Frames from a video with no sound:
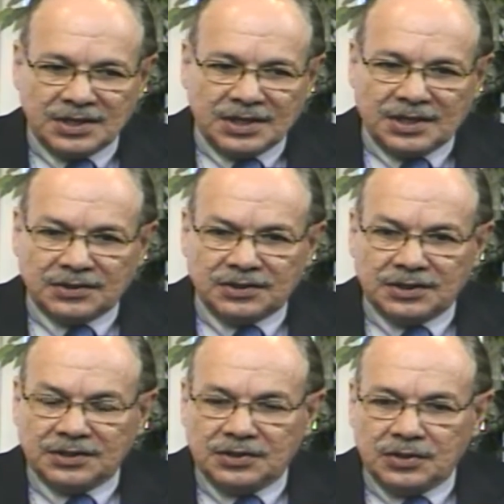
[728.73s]
uh,
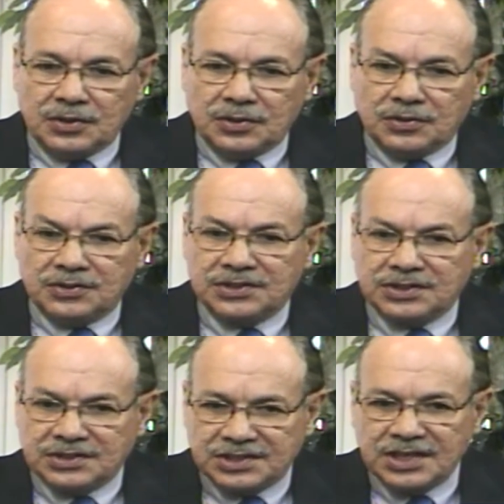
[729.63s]
to,
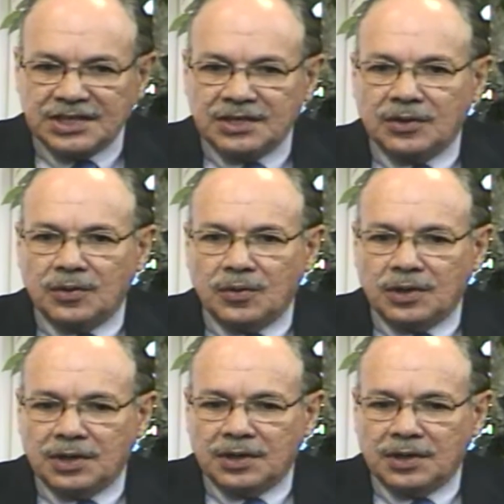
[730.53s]
to see, you know,